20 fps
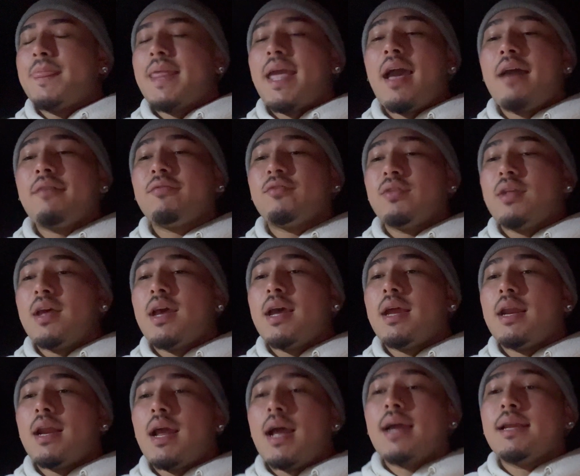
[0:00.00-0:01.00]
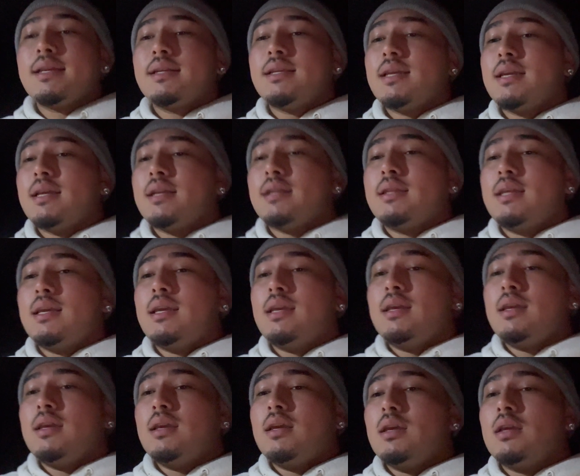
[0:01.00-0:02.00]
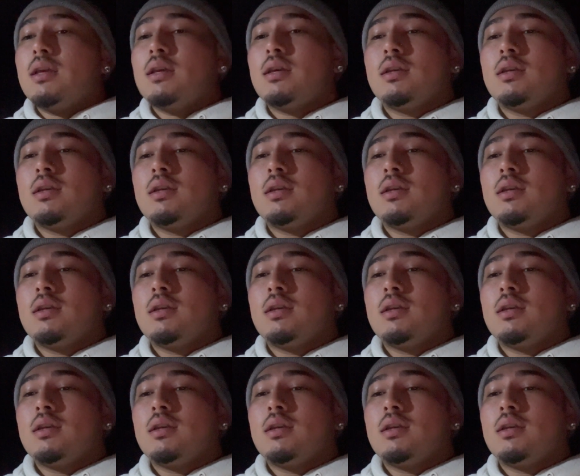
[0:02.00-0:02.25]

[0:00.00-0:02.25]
After that, I did the